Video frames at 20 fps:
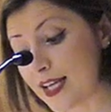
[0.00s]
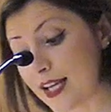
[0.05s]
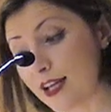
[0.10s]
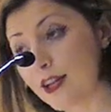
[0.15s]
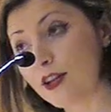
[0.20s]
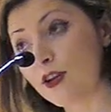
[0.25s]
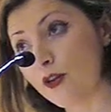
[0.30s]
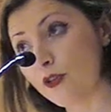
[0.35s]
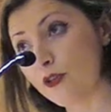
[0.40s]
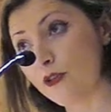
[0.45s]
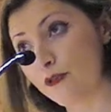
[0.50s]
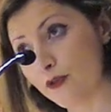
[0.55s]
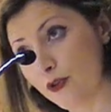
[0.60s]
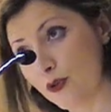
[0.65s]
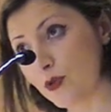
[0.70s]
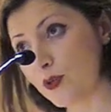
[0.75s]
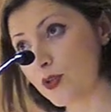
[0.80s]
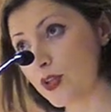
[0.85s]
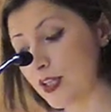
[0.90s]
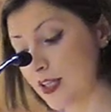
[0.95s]
taking all the
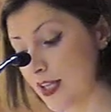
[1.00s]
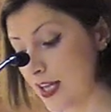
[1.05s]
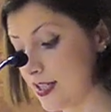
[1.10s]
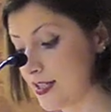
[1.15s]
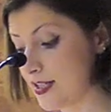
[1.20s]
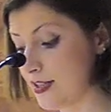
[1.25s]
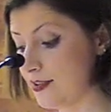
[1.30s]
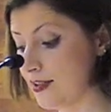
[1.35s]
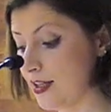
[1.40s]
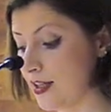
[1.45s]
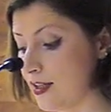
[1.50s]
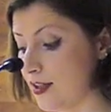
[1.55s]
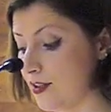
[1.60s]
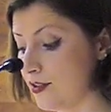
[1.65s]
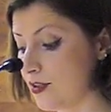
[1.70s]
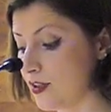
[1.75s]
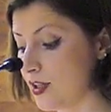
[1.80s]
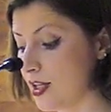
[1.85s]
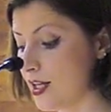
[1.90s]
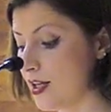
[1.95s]
food in
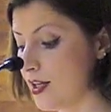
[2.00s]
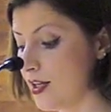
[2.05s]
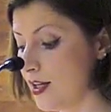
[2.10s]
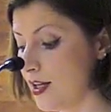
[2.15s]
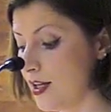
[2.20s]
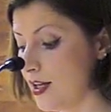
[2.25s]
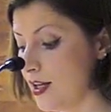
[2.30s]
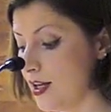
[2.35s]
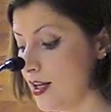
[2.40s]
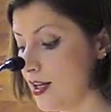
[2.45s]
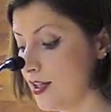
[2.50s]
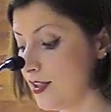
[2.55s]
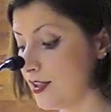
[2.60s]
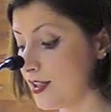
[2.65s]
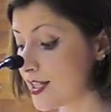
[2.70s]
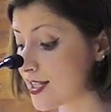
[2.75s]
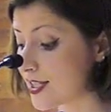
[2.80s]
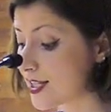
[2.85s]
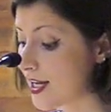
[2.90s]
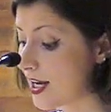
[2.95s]
1933?
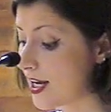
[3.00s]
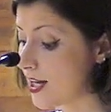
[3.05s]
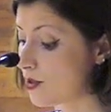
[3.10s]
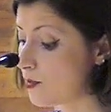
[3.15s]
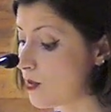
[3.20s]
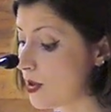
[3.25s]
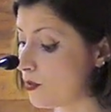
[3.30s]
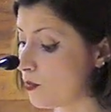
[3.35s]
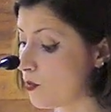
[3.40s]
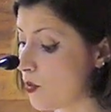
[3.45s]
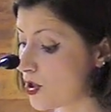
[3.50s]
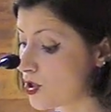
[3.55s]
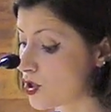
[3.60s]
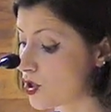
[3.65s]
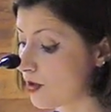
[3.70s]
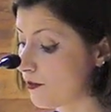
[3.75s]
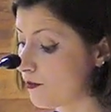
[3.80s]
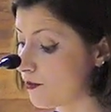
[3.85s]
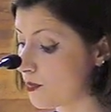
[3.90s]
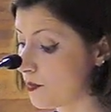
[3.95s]
The scared one
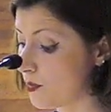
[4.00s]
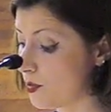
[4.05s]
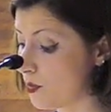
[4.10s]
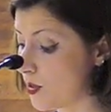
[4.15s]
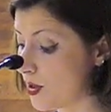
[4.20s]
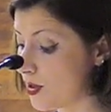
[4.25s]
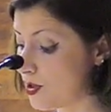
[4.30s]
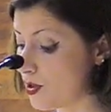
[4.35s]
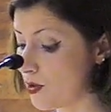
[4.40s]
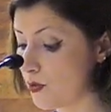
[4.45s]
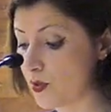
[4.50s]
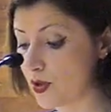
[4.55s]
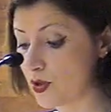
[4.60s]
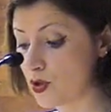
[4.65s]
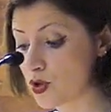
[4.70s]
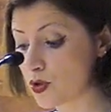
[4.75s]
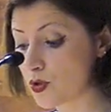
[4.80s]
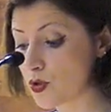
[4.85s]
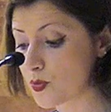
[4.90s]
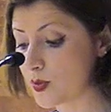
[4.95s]
watching from the window when
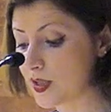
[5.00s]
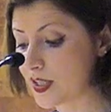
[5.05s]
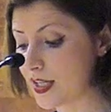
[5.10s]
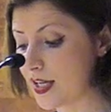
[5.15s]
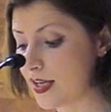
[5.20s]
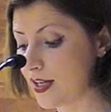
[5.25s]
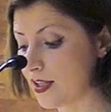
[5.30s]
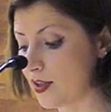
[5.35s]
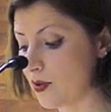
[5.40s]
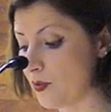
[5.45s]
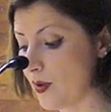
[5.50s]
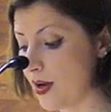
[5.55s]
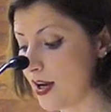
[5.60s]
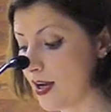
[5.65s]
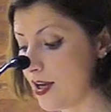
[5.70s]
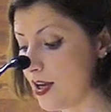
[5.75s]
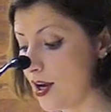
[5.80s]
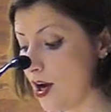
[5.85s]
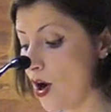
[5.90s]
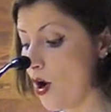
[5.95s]
Jews were taken
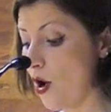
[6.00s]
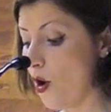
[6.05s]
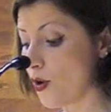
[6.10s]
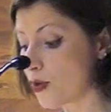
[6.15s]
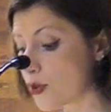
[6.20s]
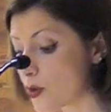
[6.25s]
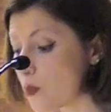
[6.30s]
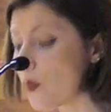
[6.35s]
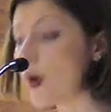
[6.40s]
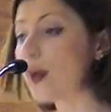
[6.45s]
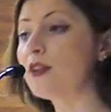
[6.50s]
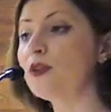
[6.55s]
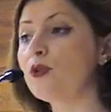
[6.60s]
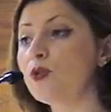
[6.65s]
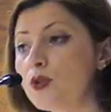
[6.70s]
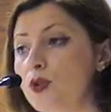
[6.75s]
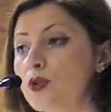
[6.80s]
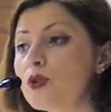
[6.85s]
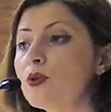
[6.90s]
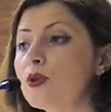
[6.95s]
away or the one
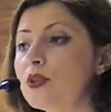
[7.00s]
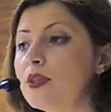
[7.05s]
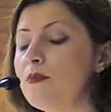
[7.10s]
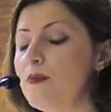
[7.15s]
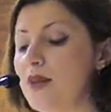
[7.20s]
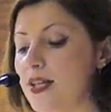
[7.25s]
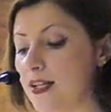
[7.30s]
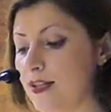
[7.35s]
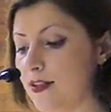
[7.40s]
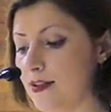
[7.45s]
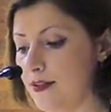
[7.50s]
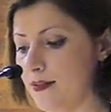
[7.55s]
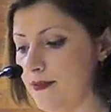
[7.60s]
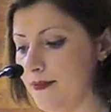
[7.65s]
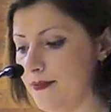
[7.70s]
who took them in?